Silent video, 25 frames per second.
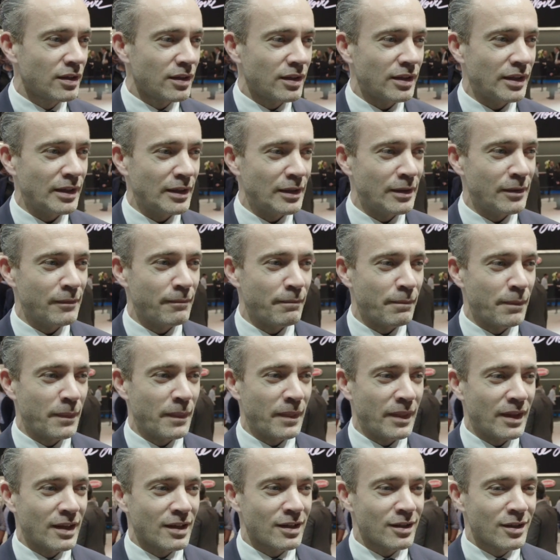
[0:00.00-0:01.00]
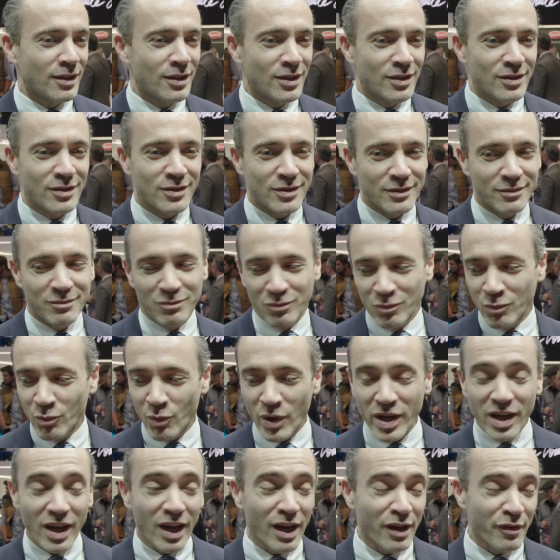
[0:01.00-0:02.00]
um,
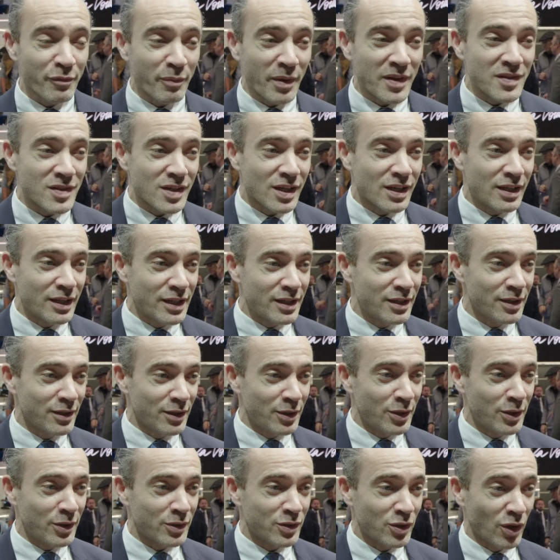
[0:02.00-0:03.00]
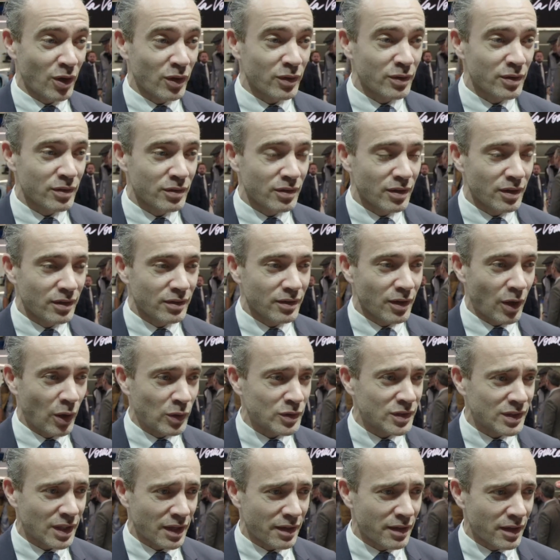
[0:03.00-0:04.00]
we have basically uh, done an uh,
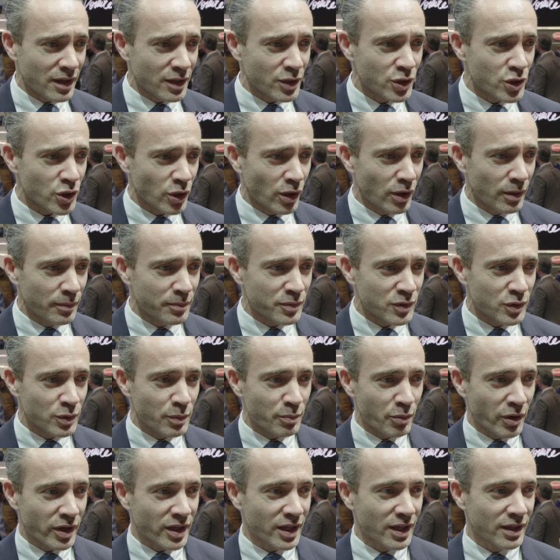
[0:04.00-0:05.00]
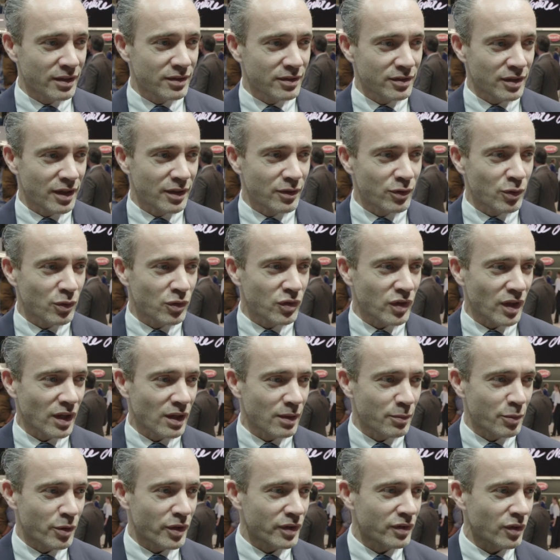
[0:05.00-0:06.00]
outstanding job to bring it and to
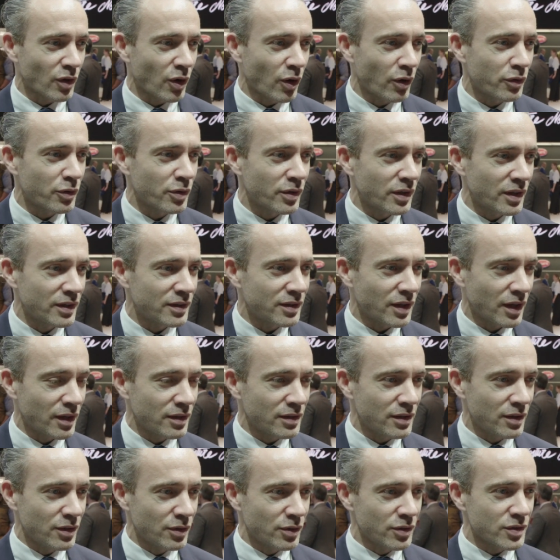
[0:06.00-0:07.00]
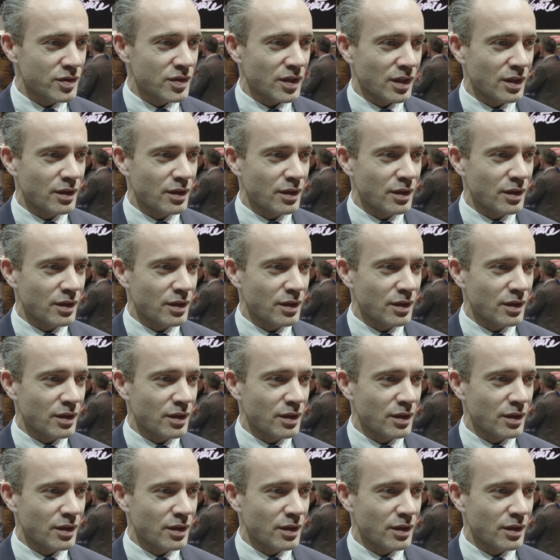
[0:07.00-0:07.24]
celebrate 110 years